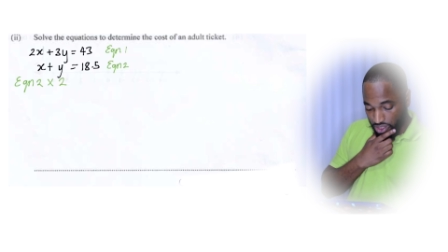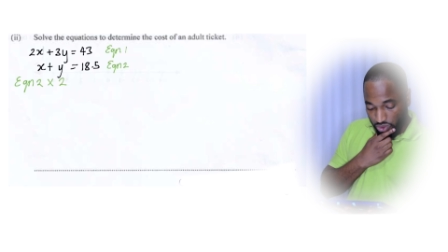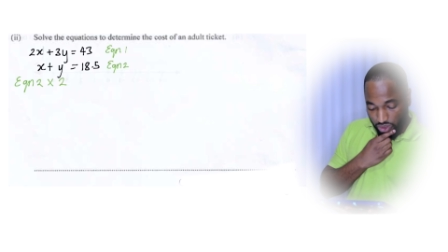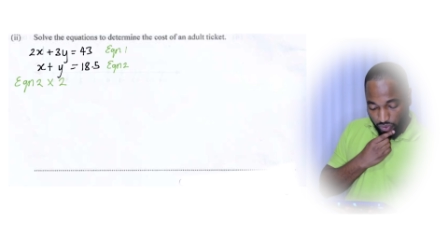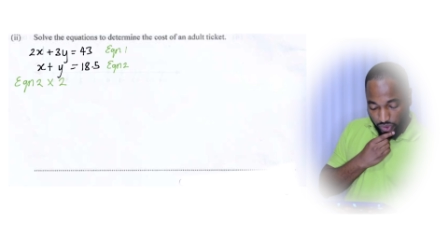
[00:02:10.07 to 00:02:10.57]

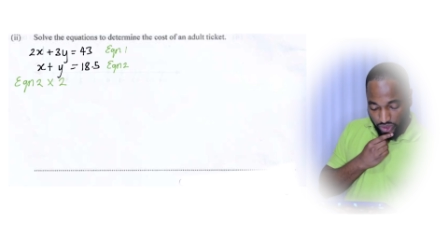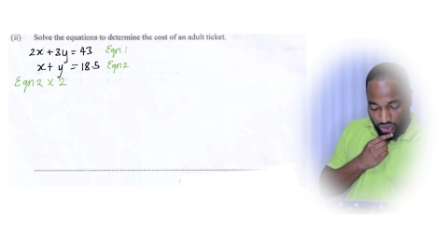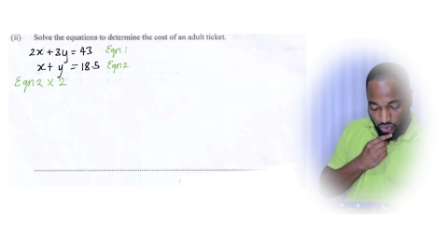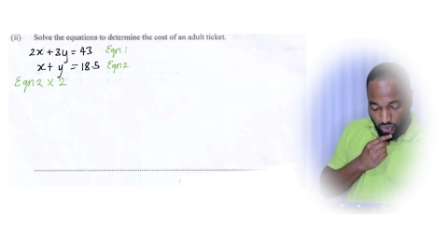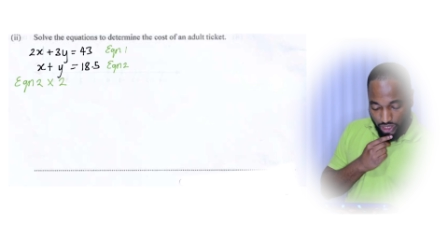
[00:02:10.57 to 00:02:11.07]
So
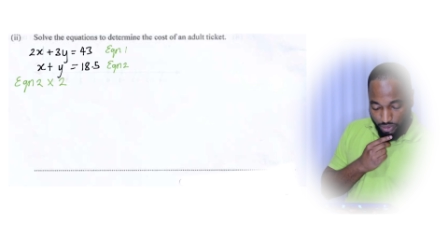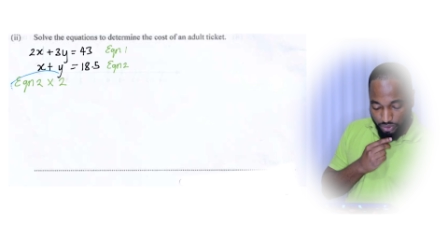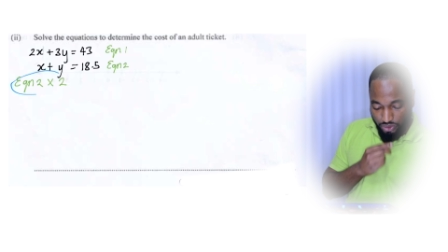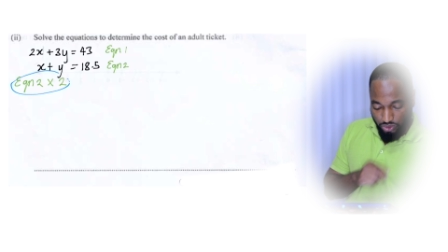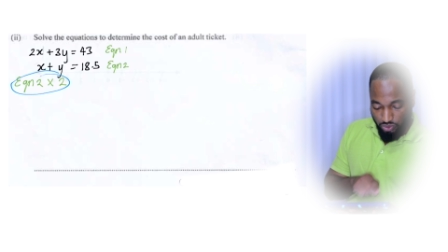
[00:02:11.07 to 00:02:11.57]
equation 2
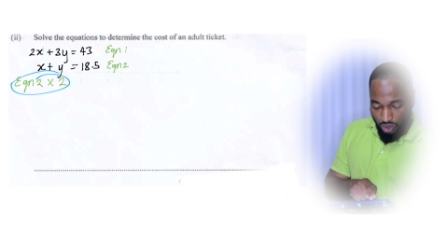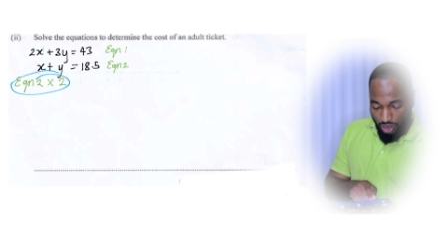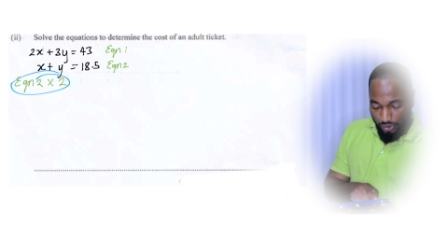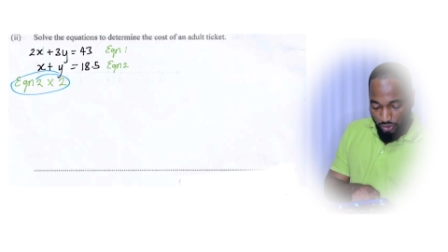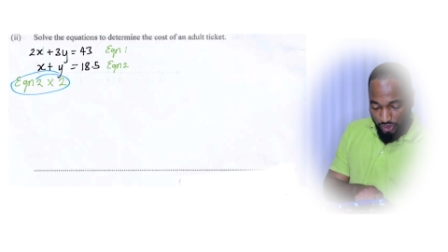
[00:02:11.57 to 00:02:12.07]
times 2.
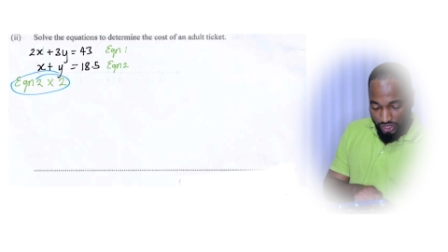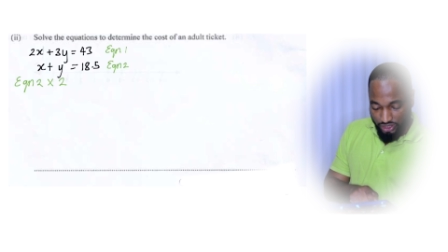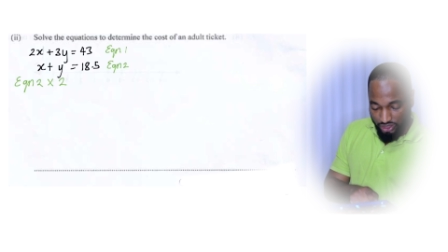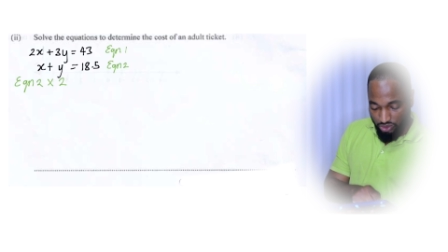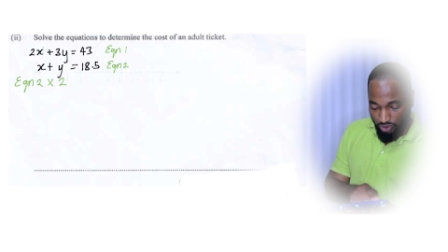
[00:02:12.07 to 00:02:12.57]
Why are we doing
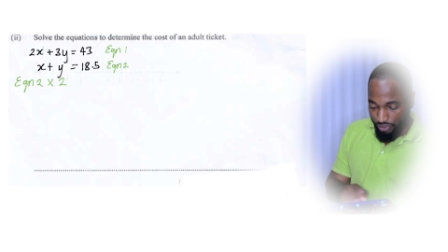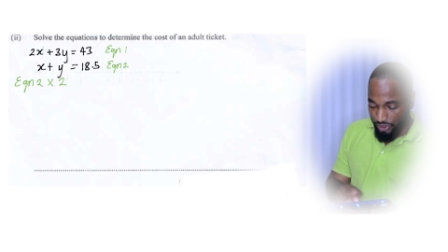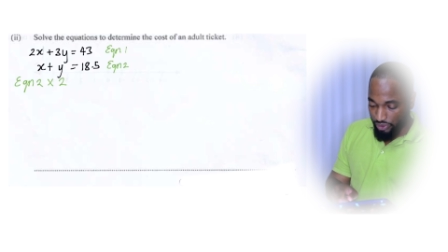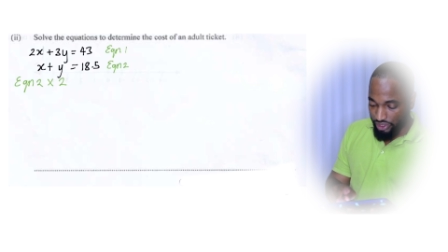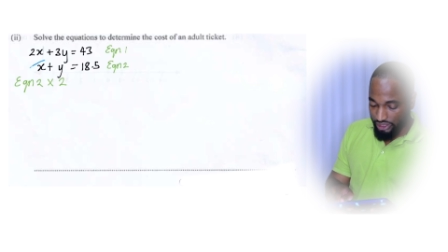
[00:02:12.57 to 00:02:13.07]
this? You know why are
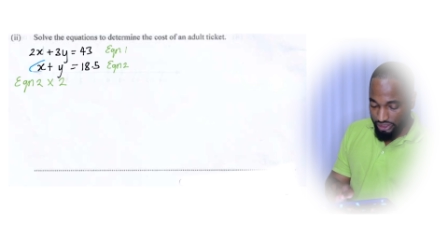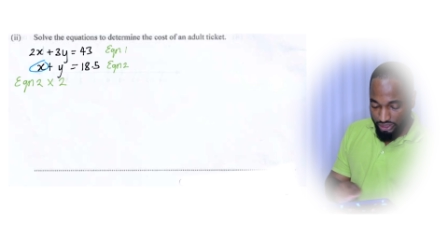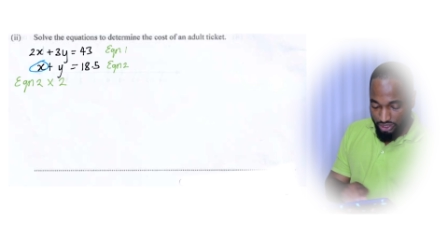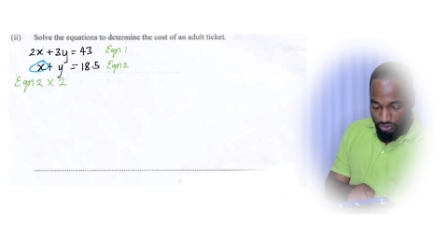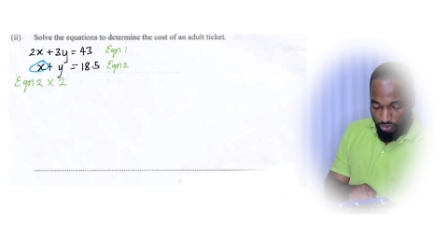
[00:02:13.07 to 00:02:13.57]
we doing
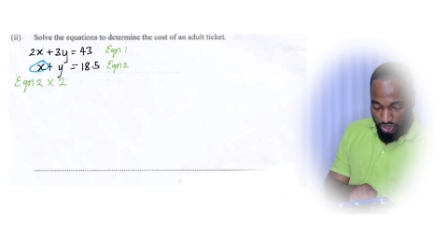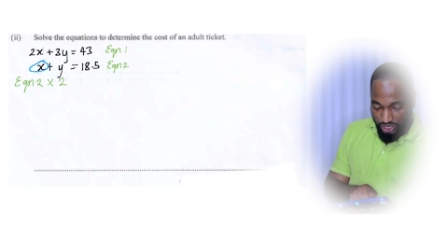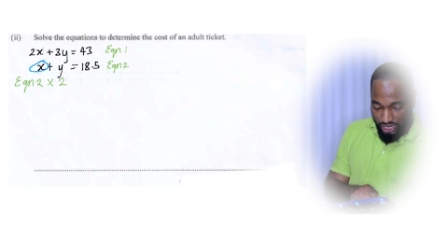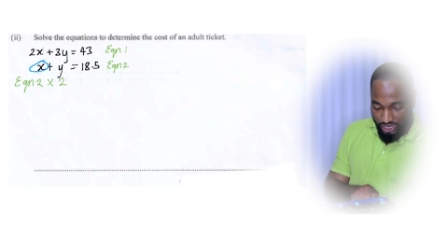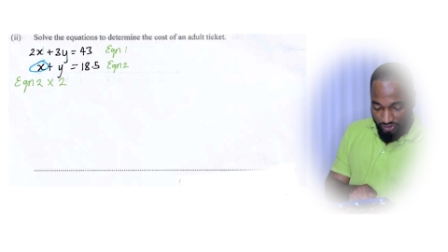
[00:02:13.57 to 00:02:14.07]
this? We want
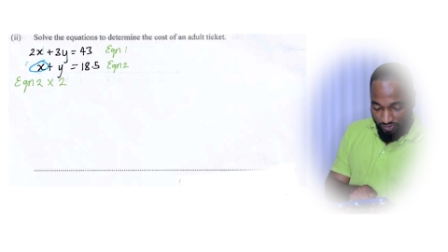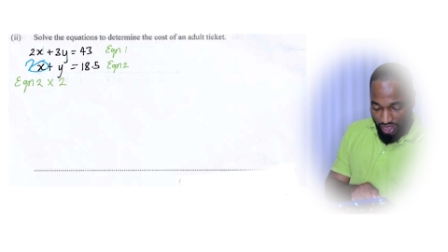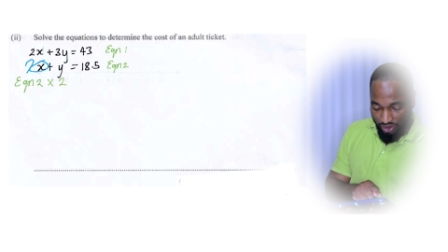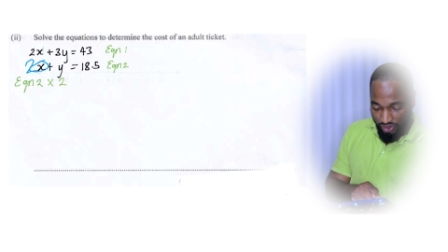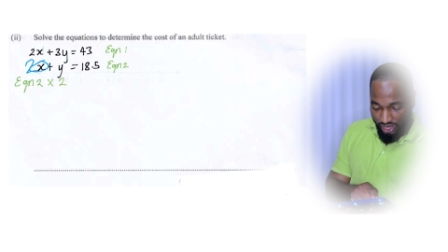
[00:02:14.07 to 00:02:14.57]
to get this
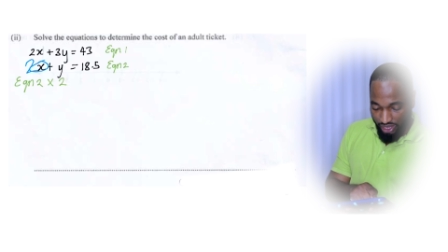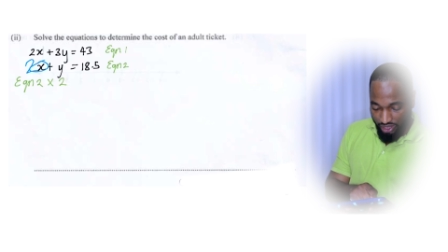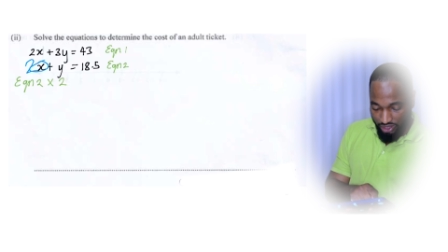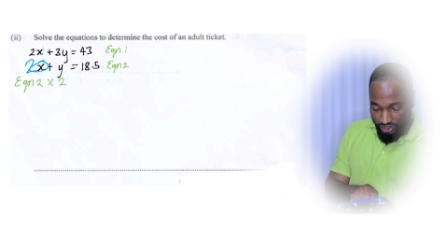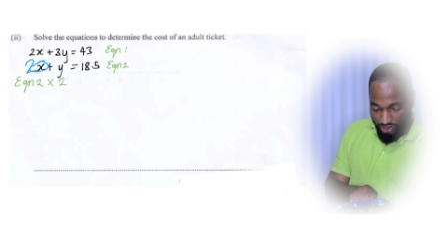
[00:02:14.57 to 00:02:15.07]
value
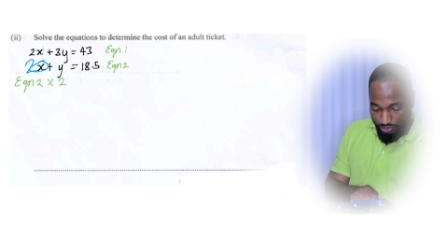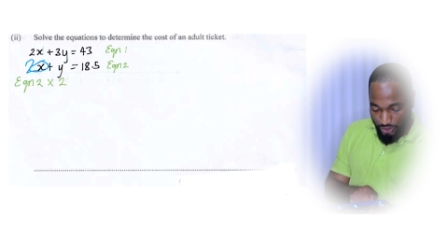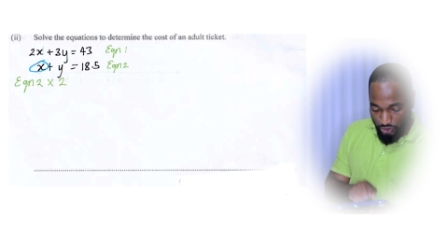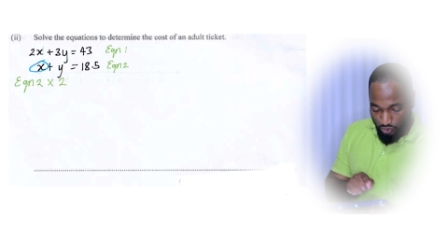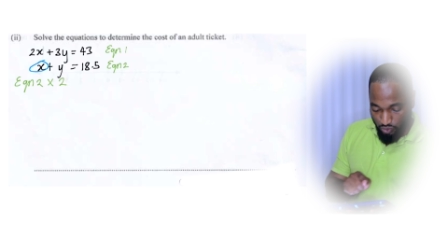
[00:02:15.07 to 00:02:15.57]
here to
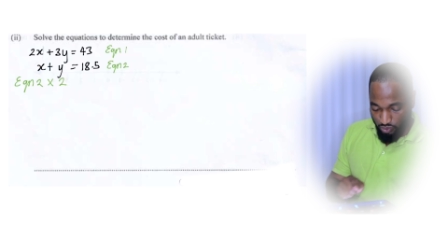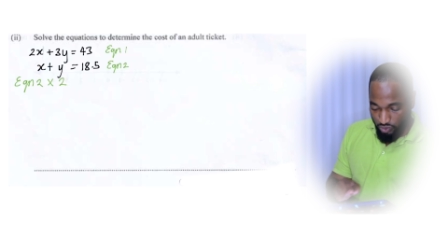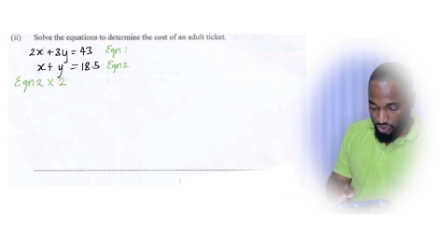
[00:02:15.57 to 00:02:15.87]
be 2.